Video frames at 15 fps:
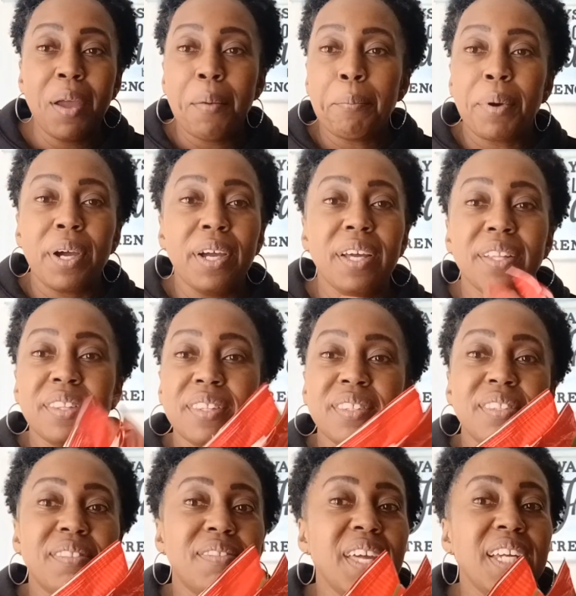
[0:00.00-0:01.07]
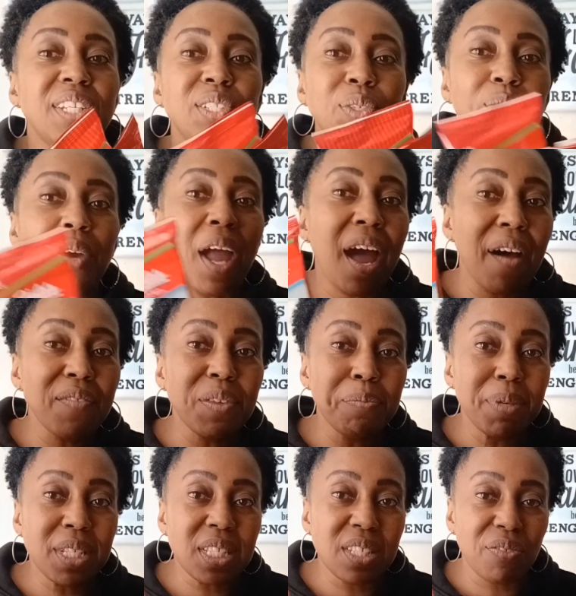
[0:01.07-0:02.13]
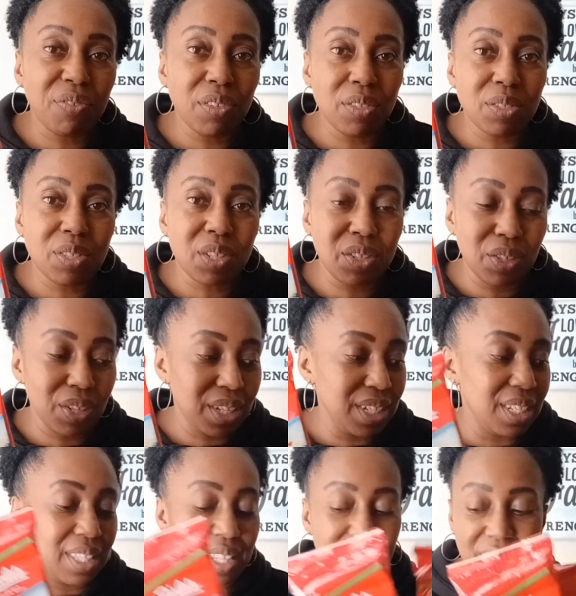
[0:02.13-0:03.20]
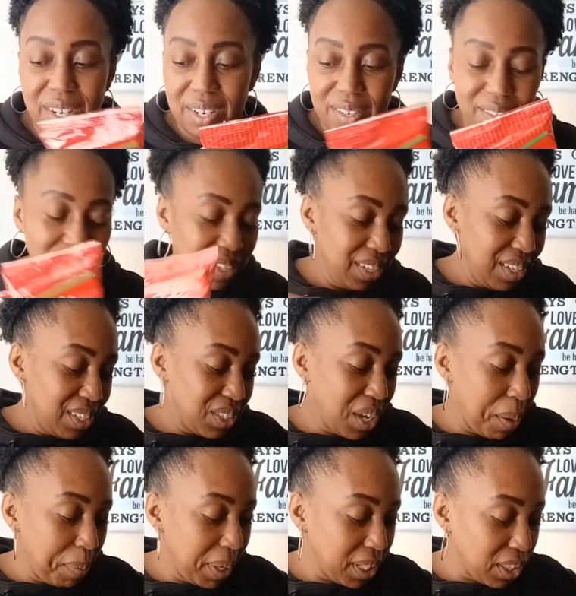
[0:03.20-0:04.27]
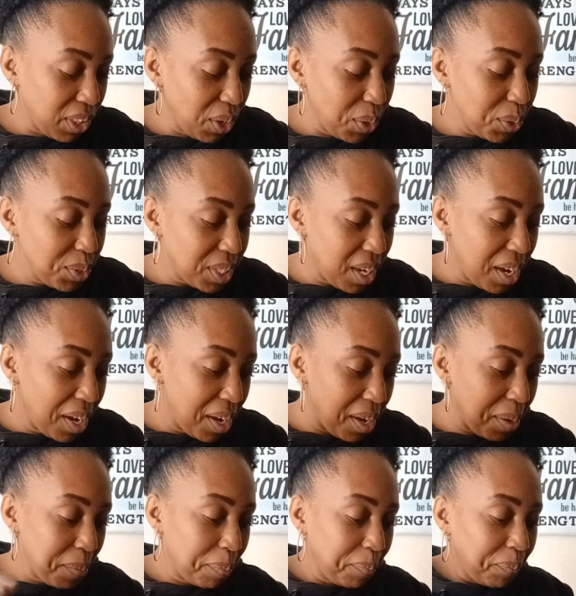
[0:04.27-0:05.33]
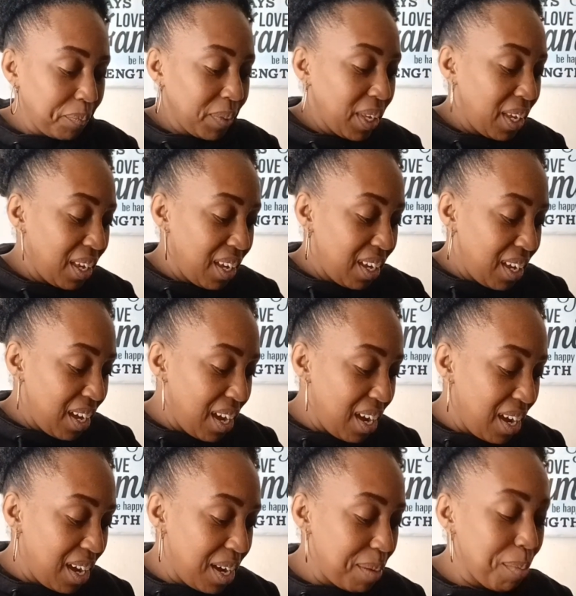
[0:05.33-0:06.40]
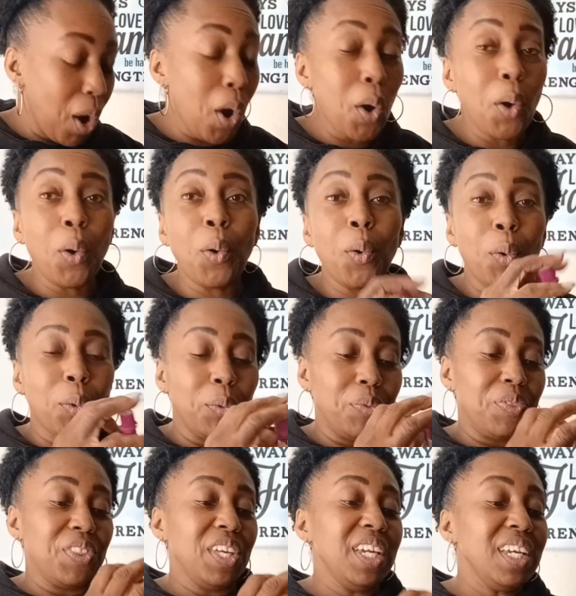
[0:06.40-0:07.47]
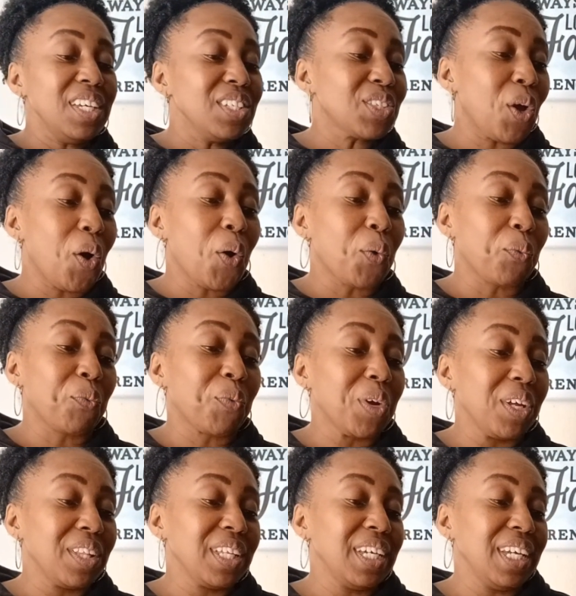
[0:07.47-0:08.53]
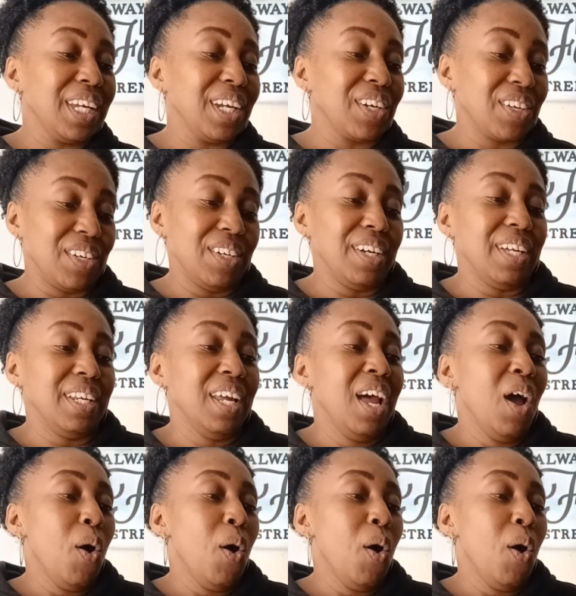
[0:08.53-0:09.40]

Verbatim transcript: But they do have the Mrs. Fields cookies there. So I picked those up. Um, oh, these are really good.